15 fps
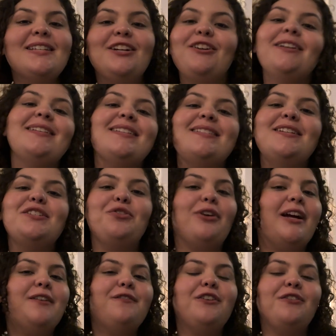here at Disney's
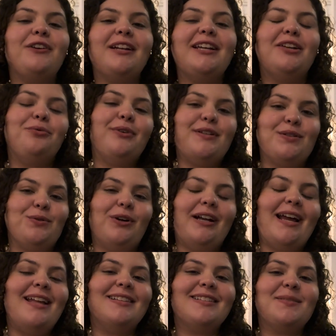Grand Floridian Resort
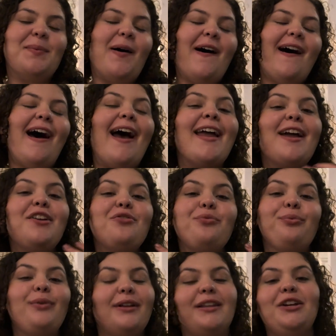and Spa. I had a
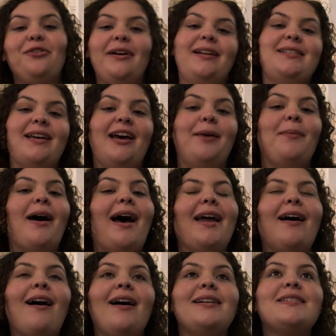really great time. I
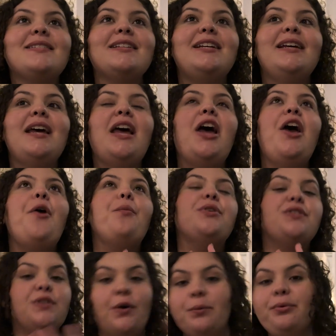honestly was
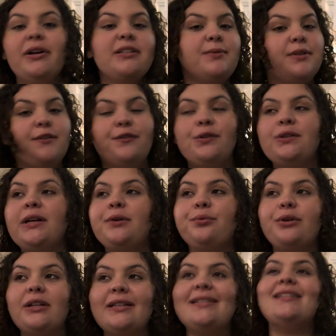so impressed with the food. I
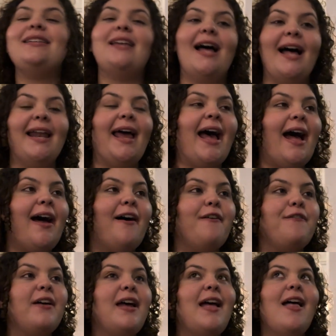really did not have
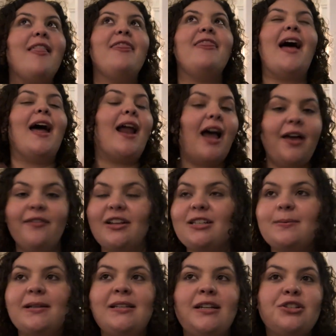that high of an
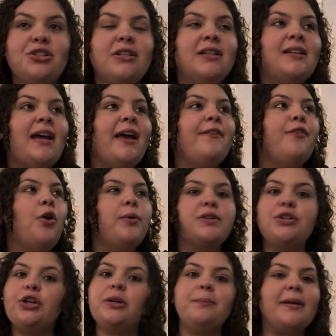expectation. I've always
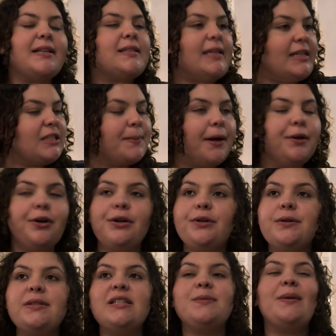heard mixed things about
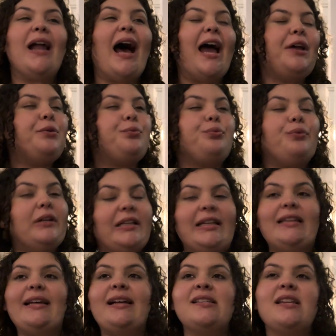Narcoossee's, but I really
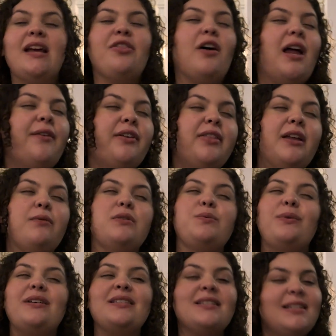liked it. I thought everything was
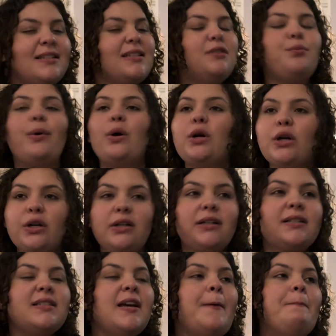well seasoned, well cooked,